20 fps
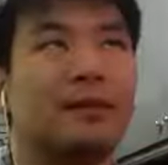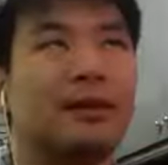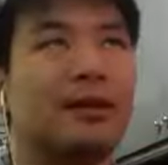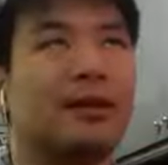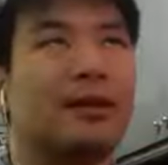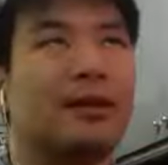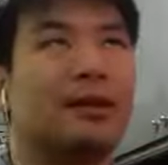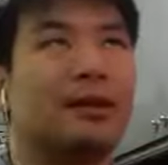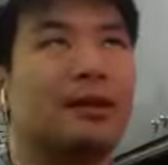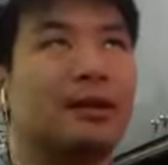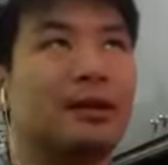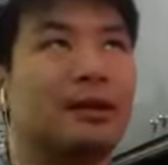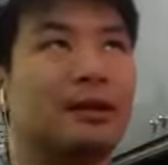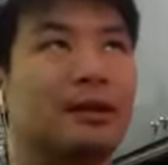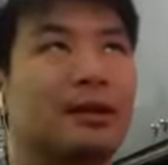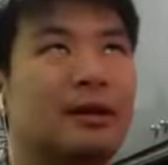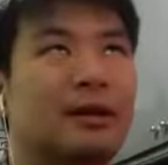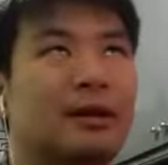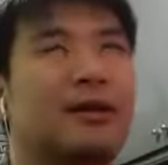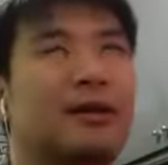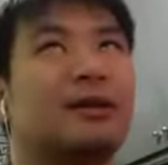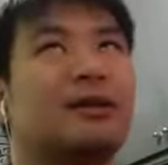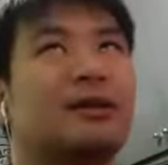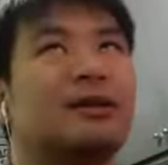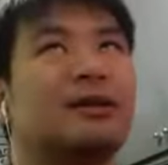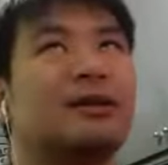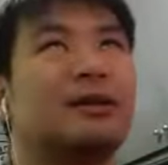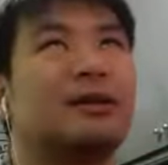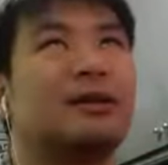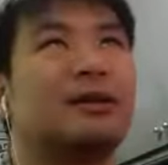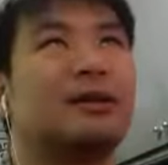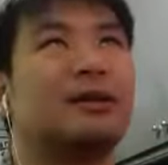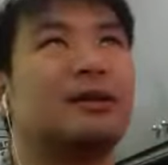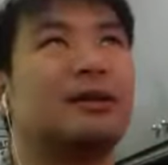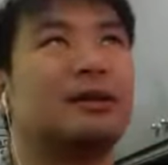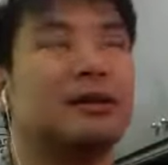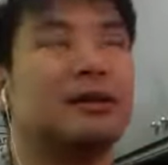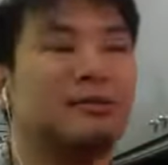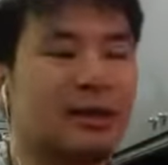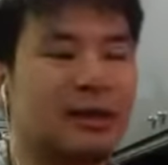the
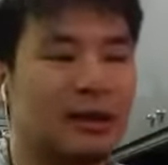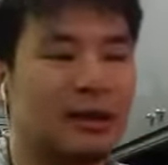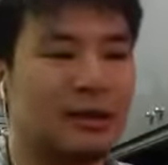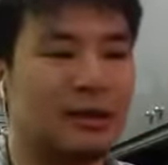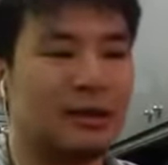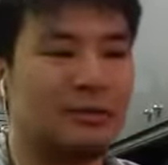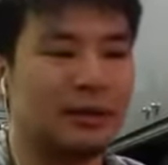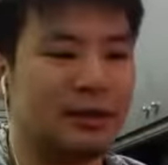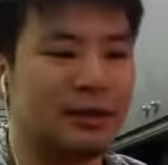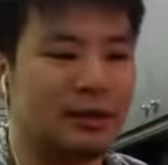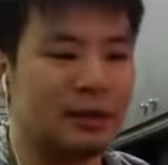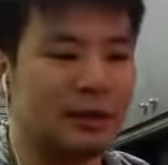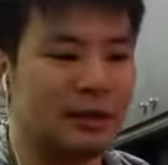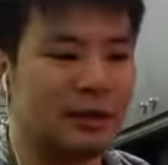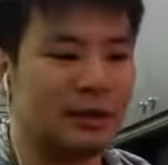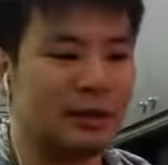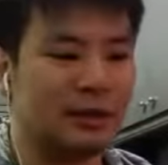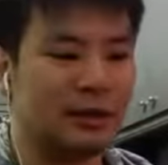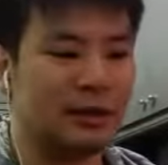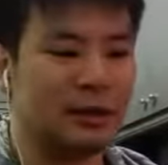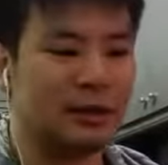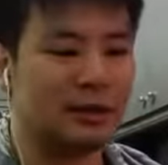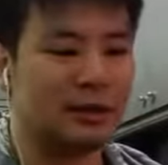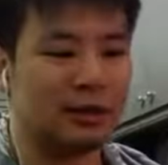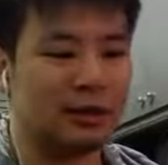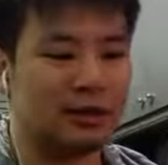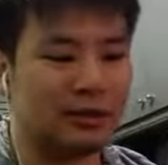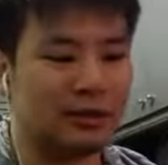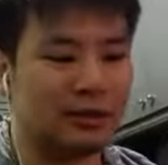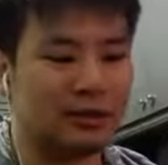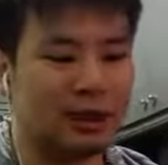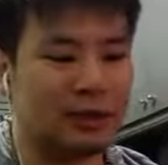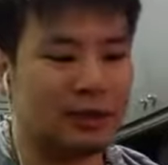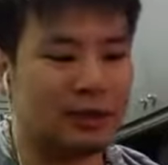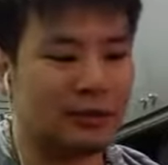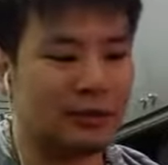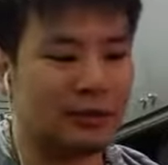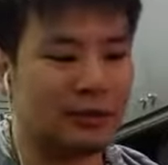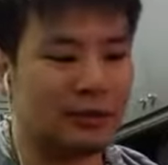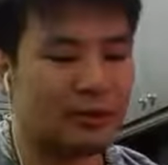Emacs community are
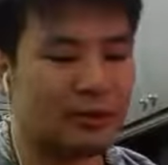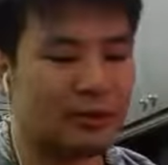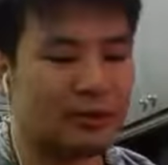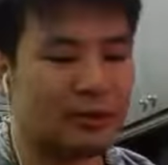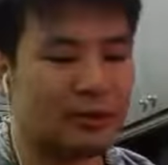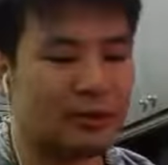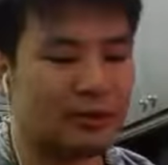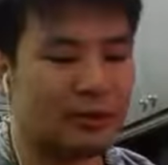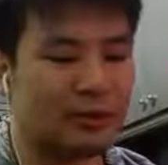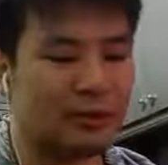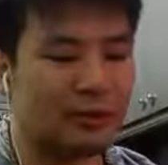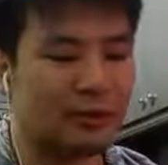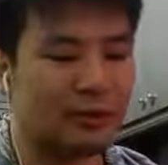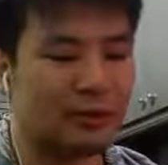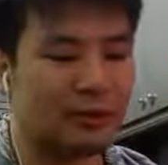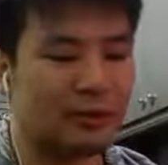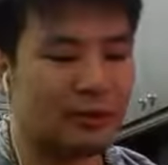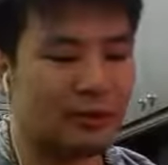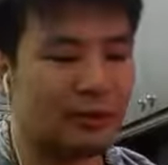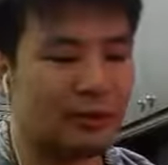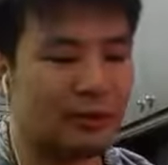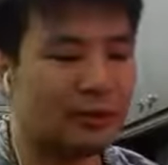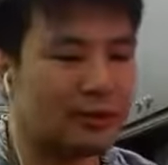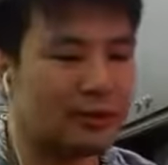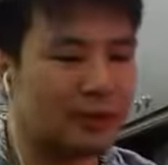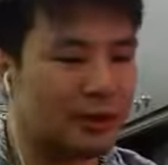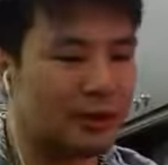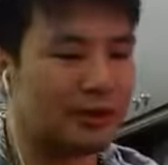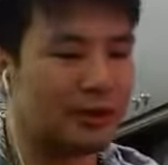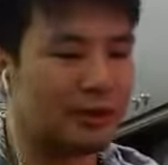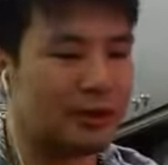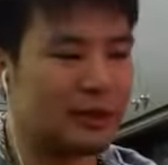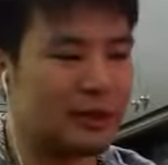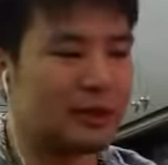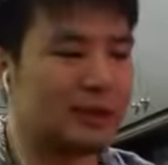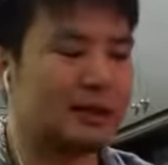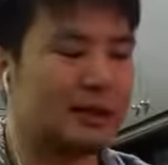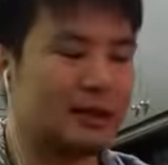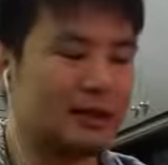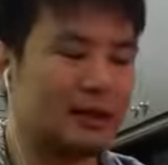also Clojure users, as in
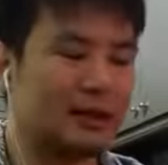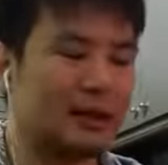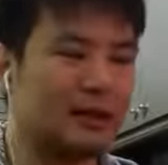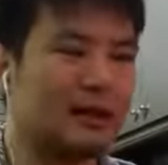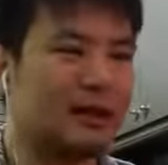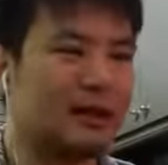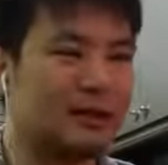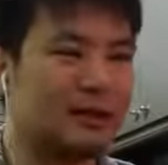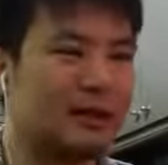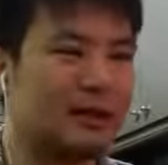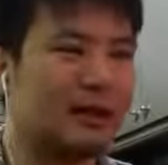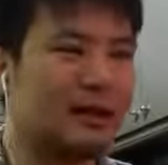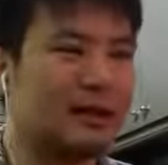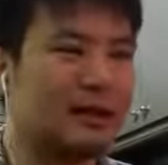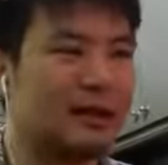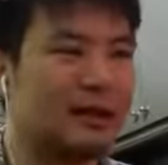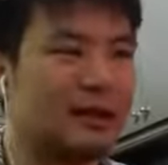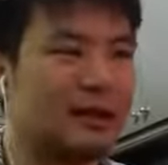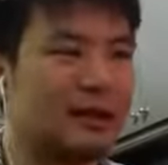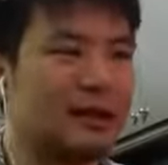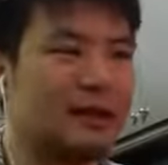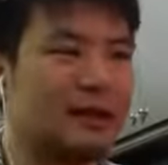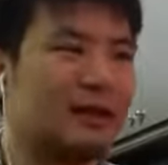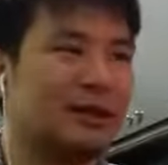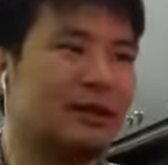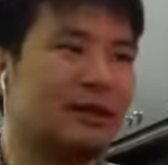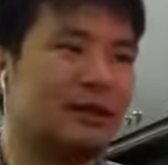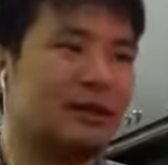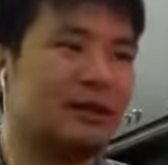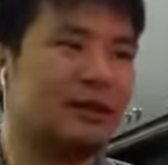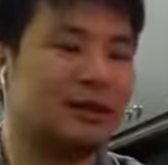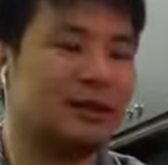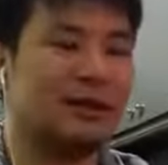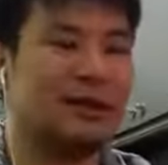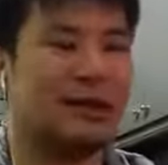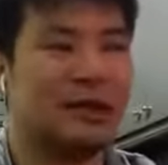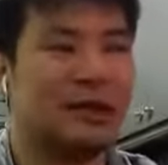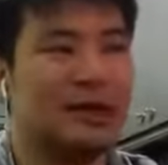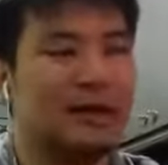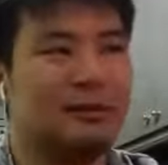there's a certain intersection. So I
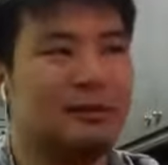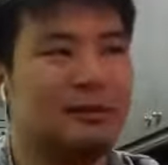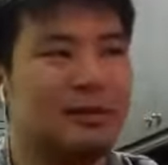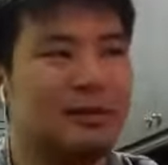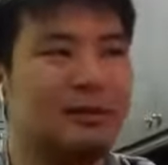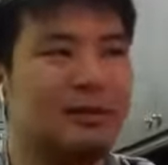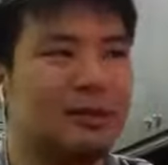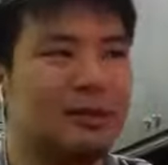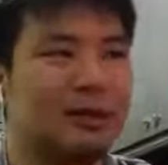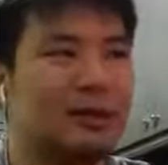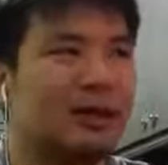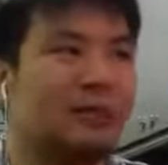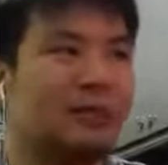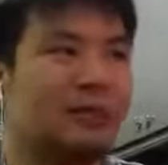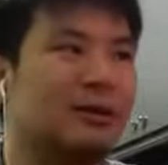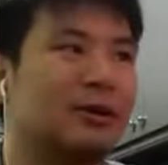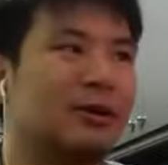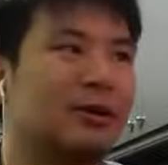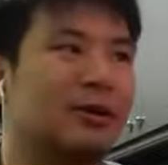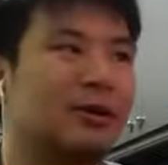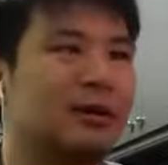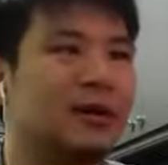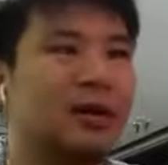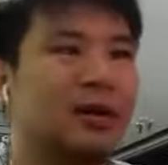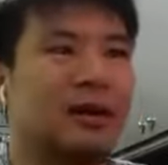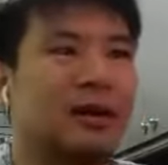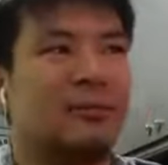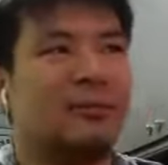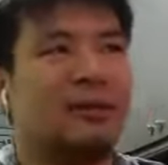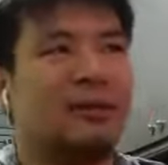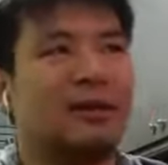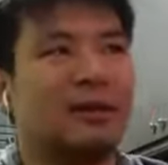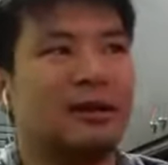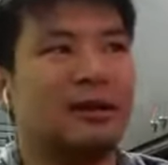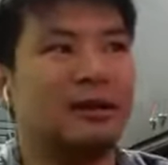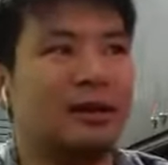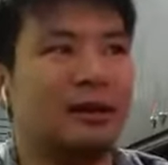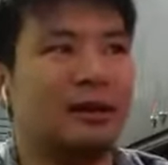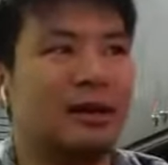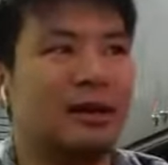learned about Clojure at some point, but
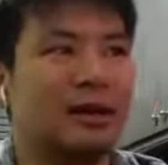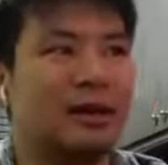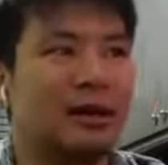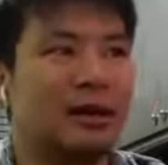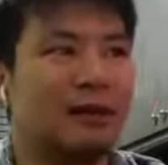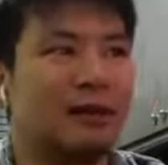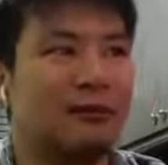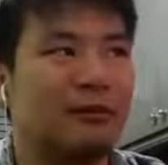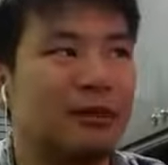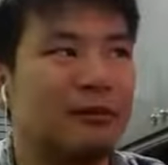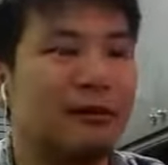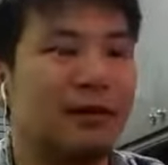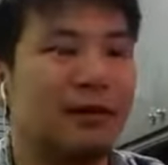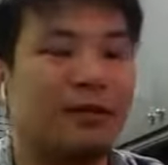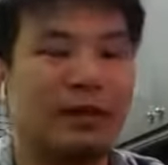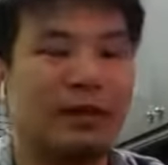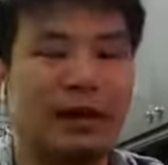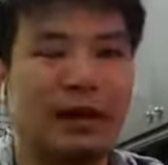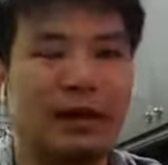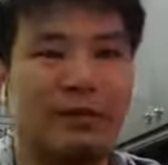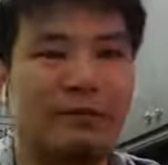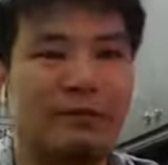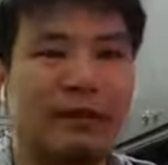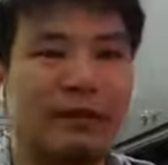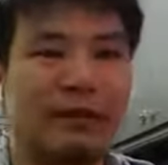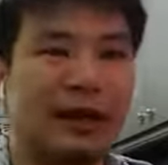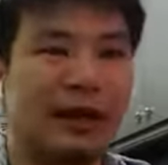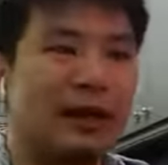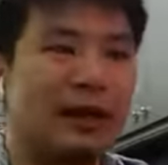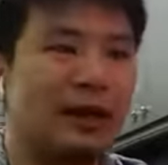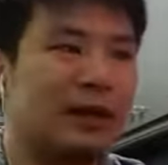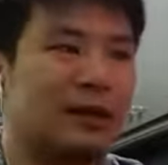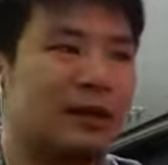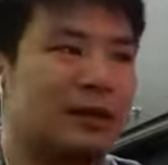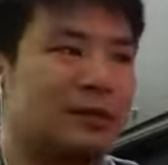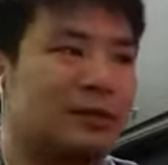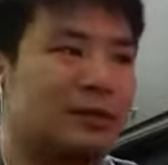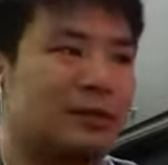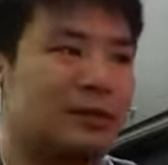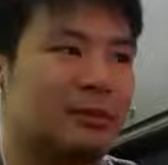the point when I really learned about
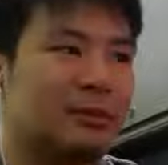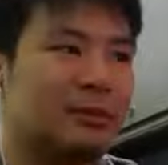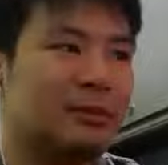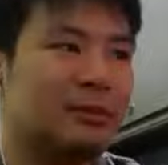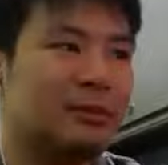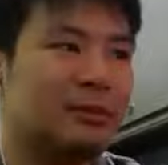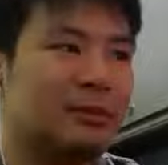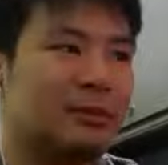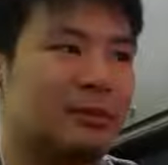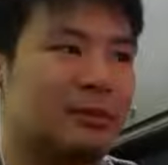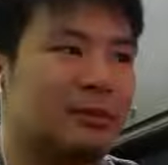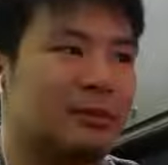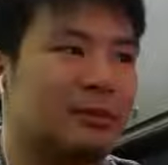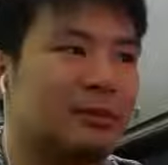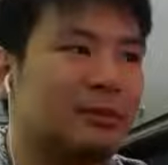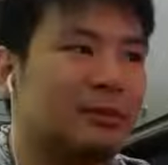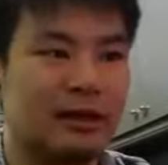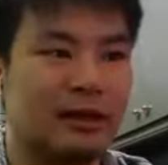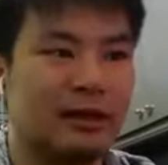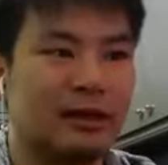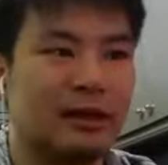Clojure was